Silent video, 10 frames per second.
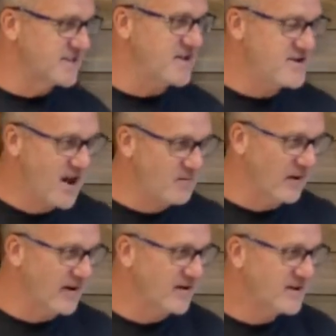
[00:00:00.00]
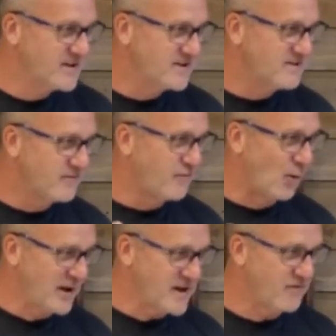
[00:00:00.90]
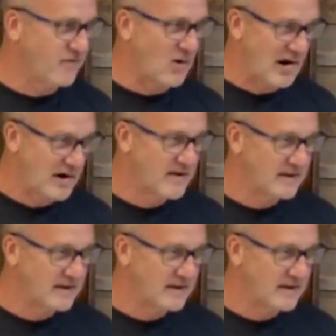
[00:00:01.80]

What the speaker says: number 44.